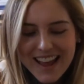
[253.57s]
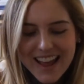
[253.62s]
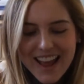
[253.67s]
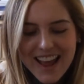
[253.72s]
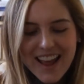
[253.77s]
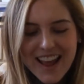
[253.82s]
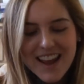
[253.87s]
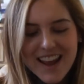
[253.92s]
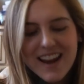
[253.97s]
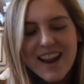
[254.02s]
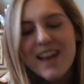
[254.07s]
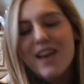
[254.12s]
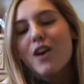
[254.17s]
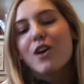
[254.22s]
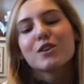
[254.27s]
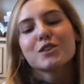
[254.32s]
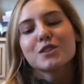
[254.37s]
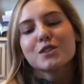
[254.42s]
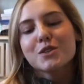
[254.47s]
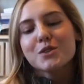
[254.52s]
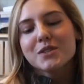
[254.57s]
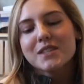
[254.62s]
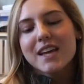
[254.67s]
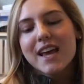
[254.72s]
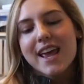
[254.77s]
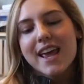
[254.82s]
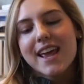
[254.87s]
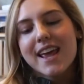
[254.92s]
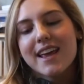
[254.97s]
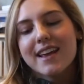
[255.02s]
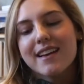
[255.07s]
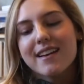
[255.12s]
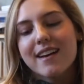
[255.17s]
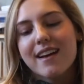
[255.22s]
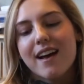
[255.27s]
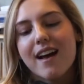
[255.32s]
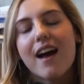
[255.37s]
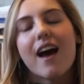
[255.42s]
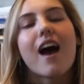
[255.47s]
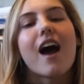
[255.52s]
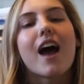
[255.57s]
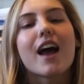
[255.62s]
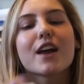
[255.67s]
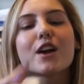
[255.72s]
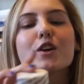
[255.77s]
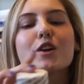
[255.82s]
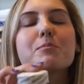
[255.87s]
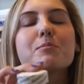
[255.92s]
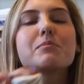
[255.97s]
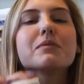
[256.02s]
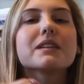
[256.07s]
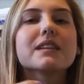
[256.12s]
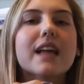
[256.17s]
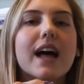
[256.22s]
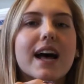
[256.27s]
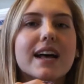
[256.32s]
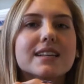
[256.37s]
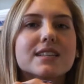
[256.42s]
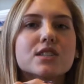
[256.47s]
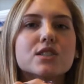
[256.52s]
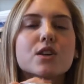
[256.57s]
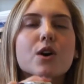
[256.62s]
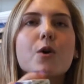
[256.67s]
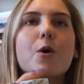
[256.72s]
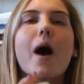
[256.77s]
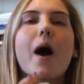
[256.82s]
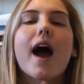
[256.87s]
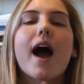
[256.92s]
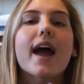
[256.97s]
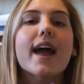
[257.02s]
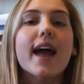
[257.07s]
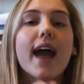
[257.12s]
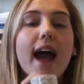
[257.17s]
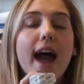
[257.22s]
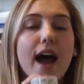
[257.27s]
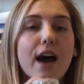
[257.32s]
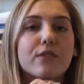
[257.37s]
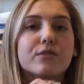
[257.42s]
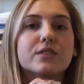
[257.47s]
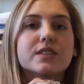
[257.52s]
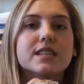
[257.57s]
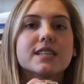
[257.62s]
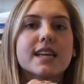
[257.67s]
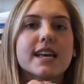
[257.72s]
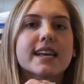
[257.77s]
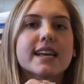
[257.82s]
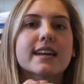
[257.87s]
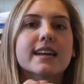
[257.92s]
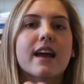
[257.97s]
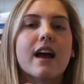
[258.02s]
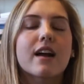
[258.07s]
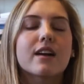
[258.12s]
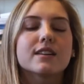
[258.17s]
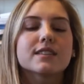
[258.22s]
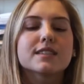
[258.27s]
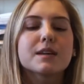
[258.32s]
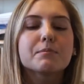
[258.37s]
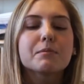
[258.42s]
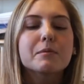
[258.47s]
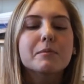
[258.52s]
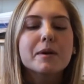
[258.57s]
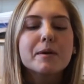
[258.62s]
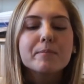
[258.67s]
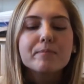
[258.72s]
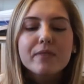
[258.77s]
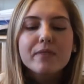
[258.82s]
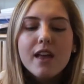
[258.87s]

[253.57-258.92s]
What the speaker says: And I also take Iron Plus, so I have to take an iron supplement.